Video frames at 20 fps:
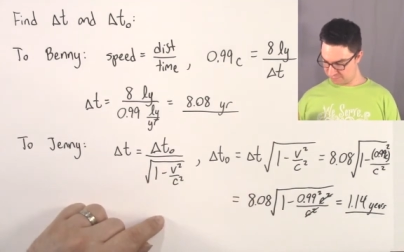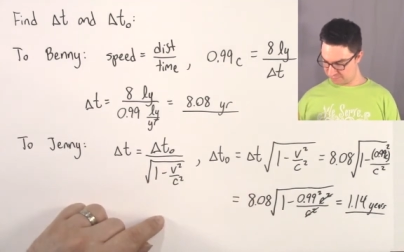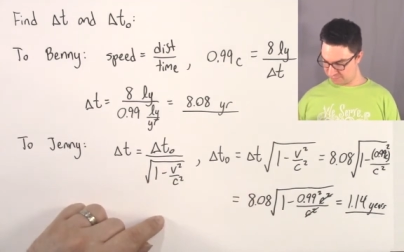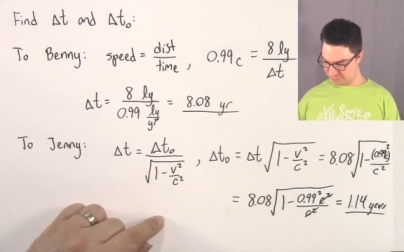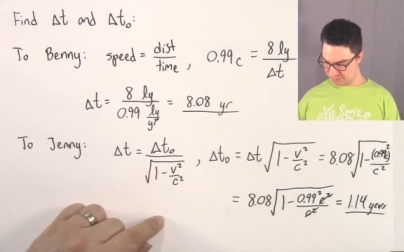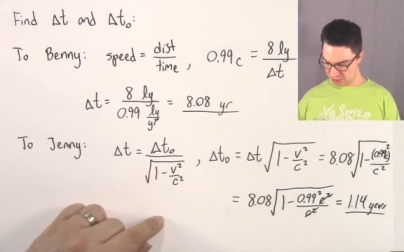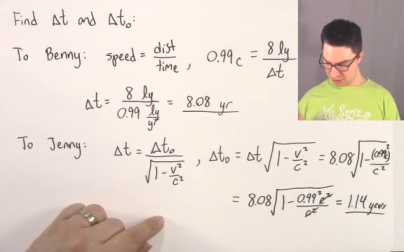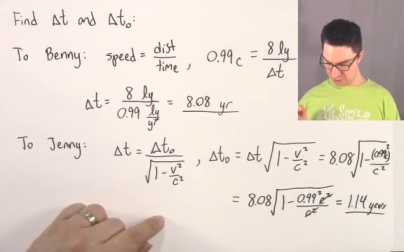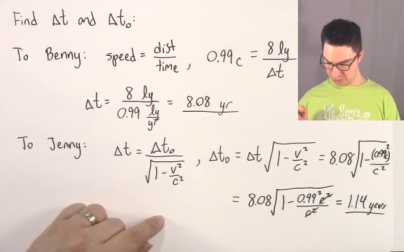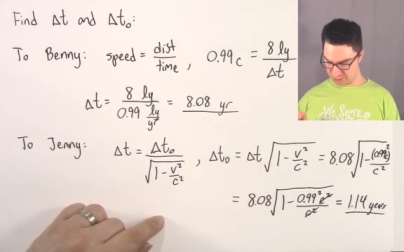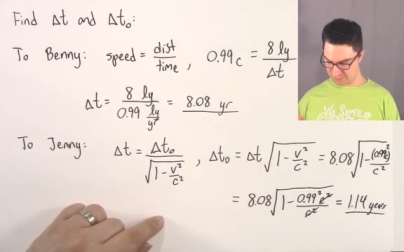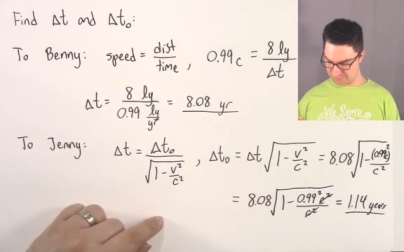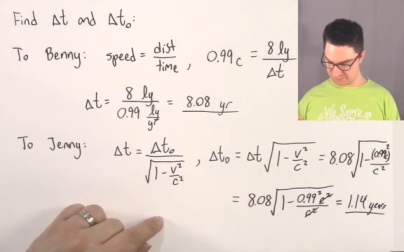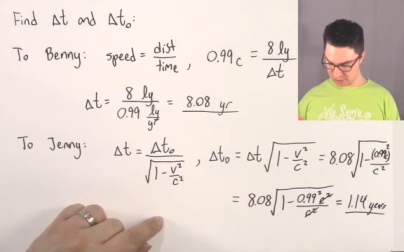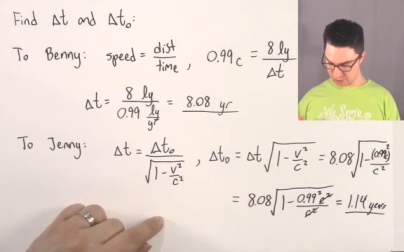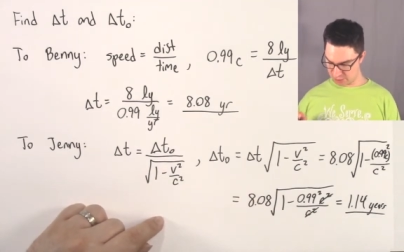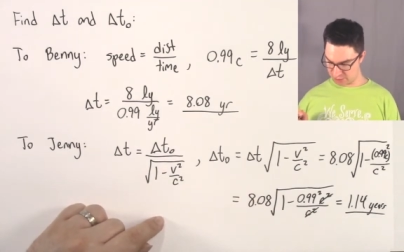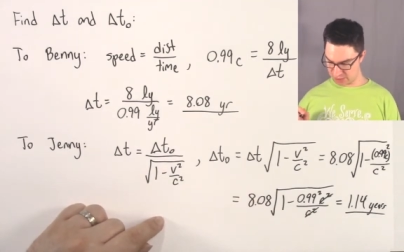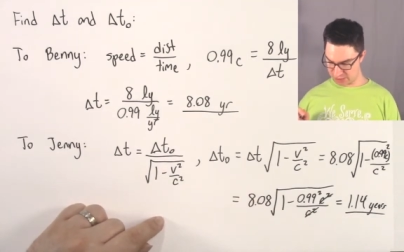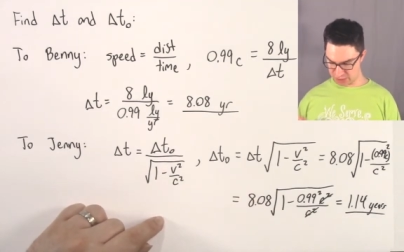Very,
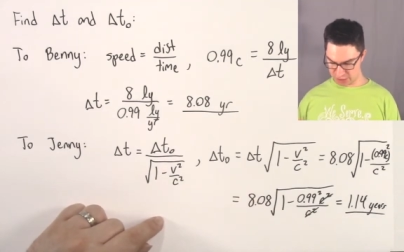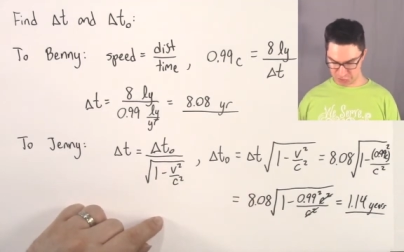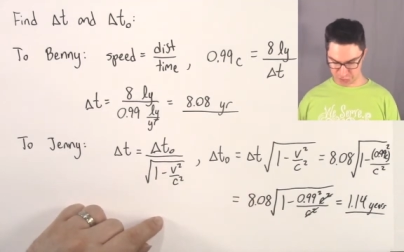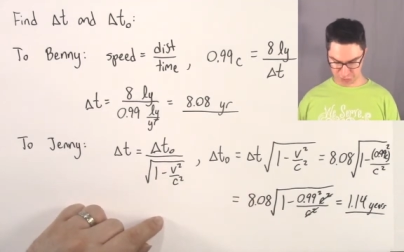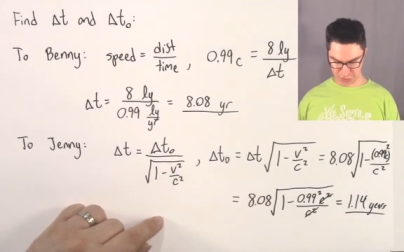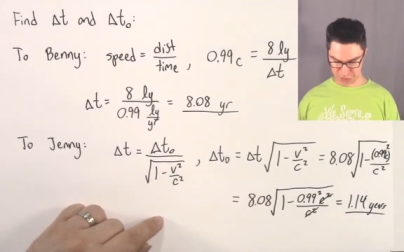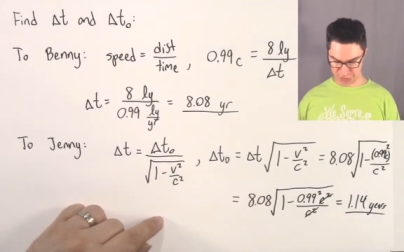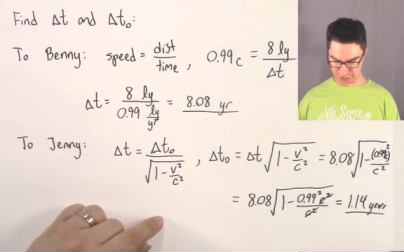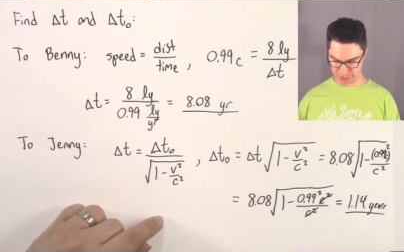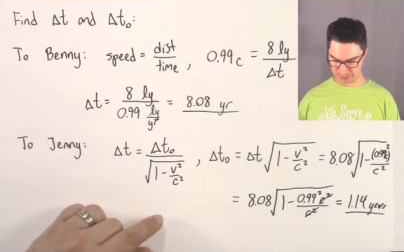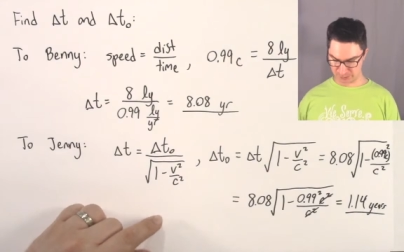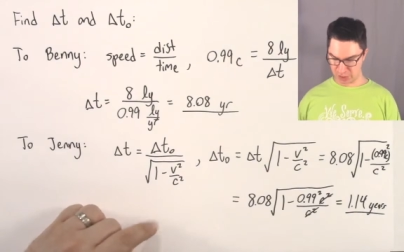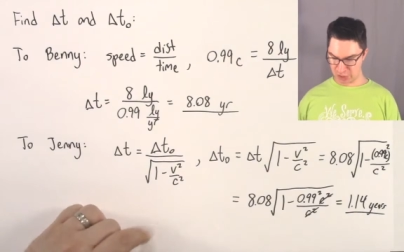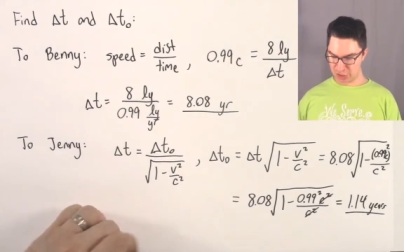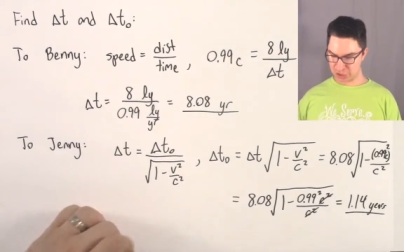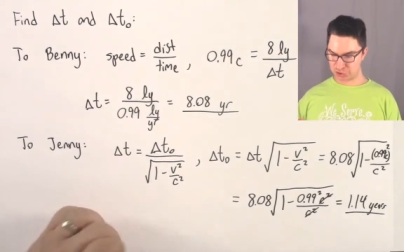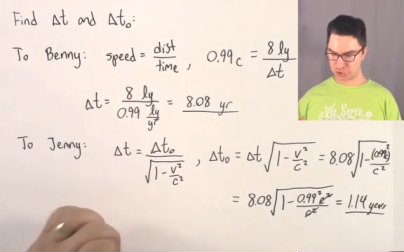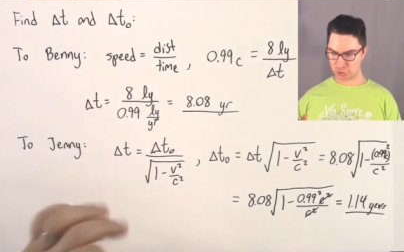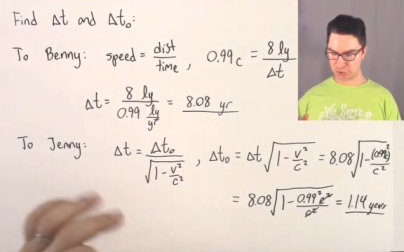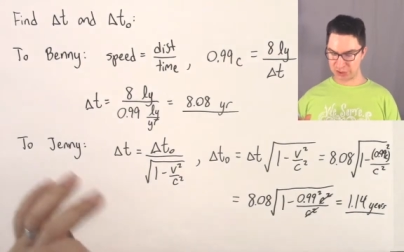very interesting.
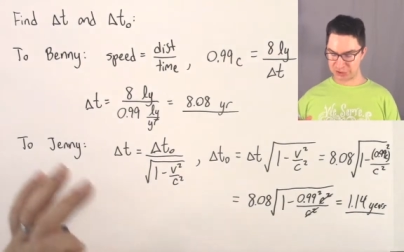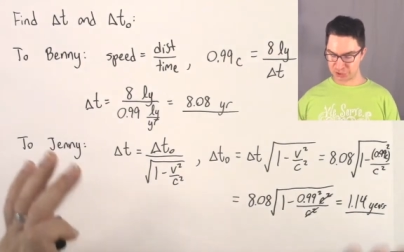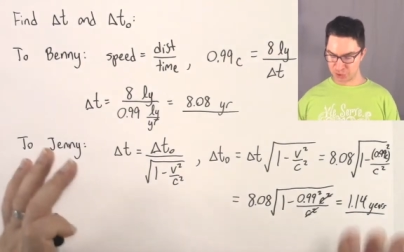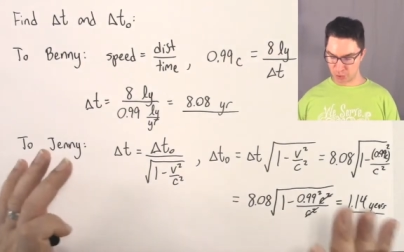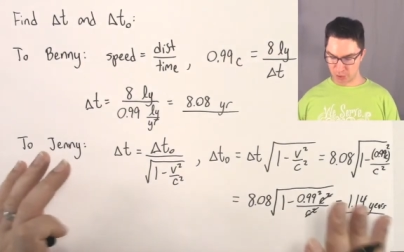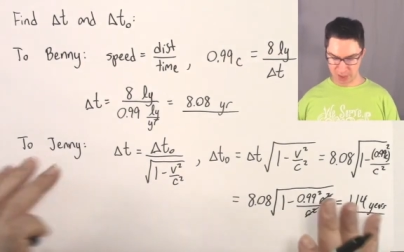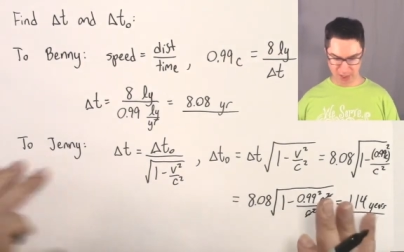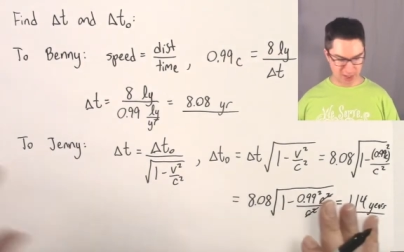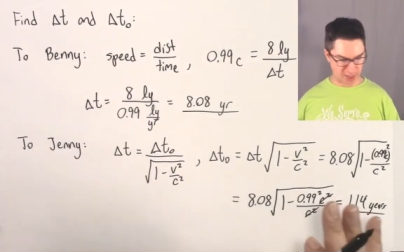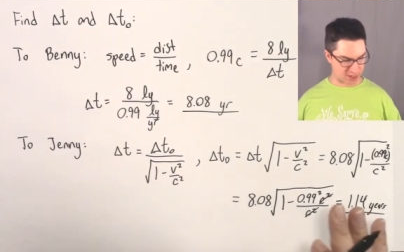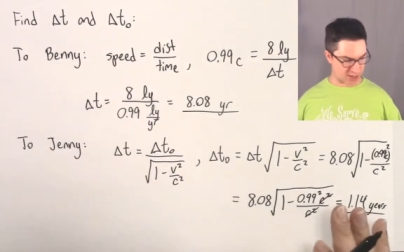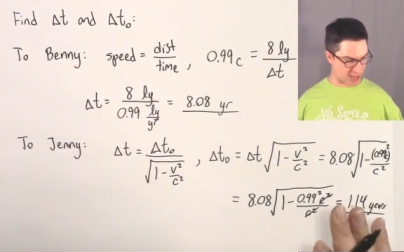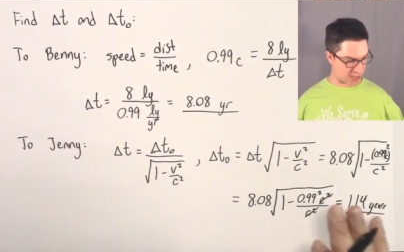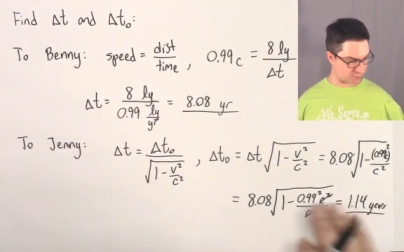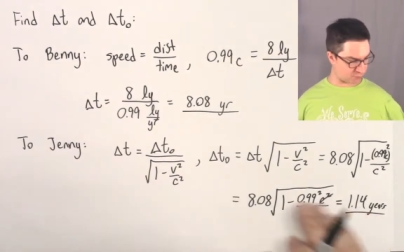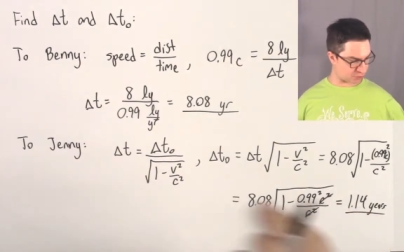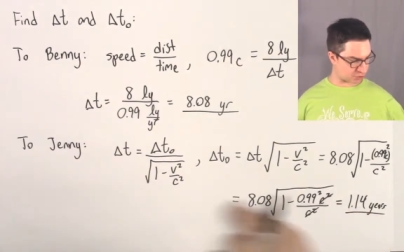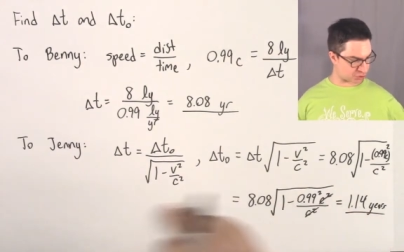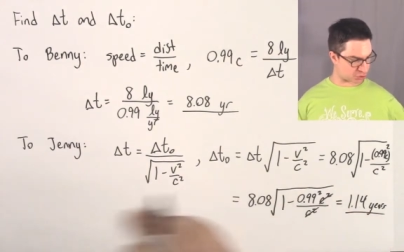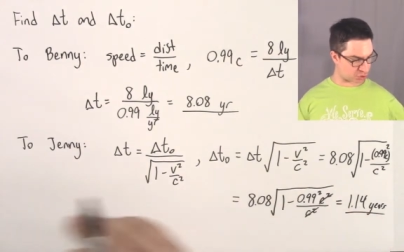So let's go ahead
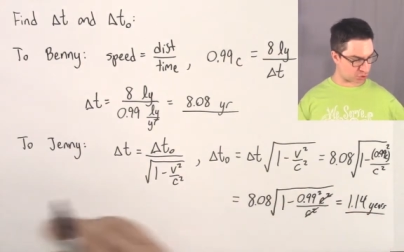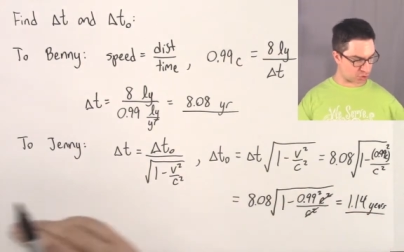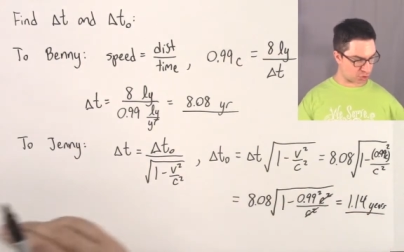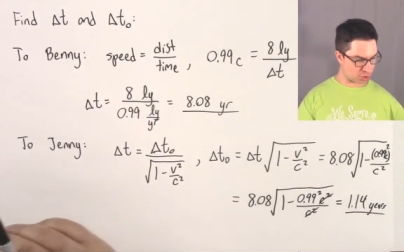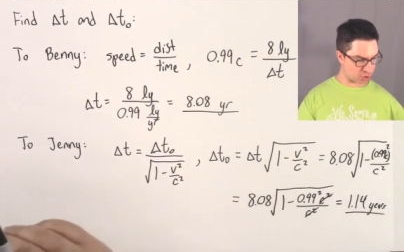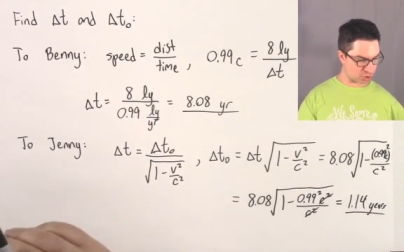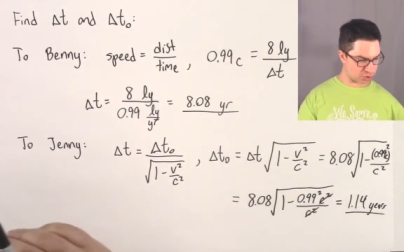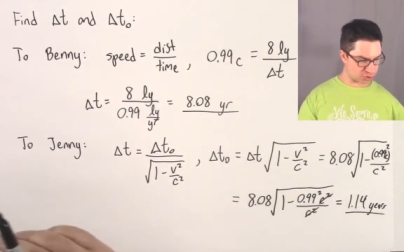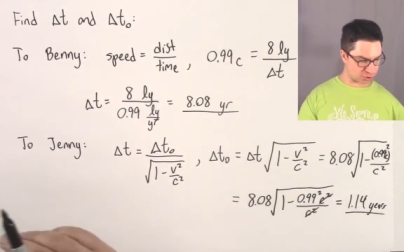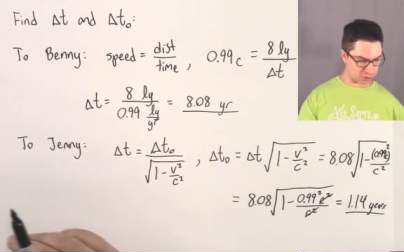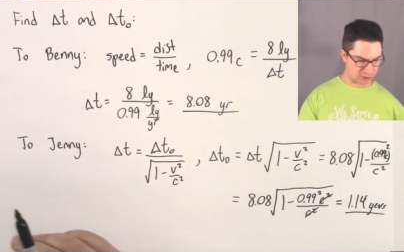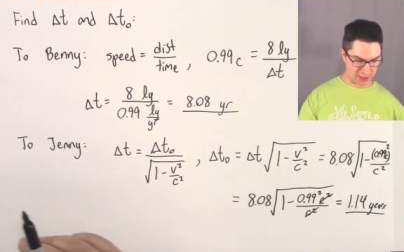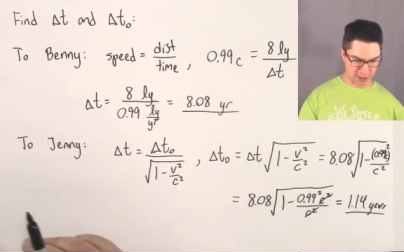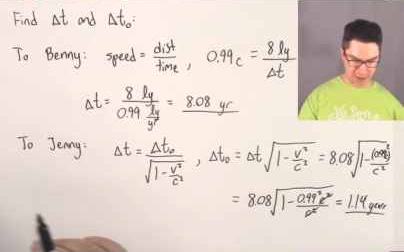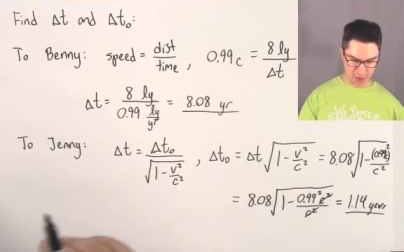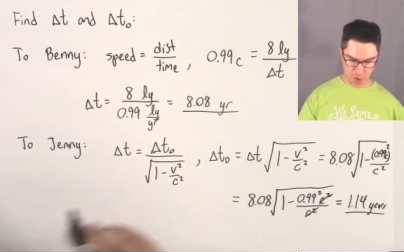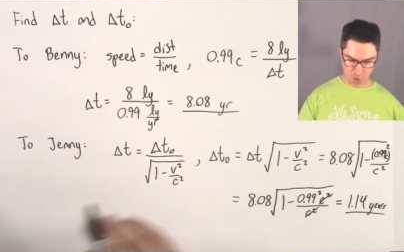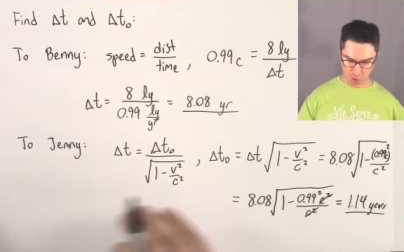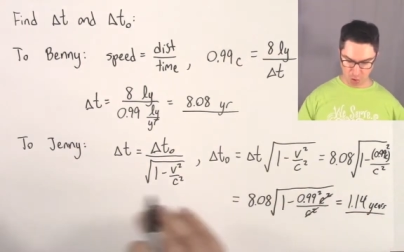and return to that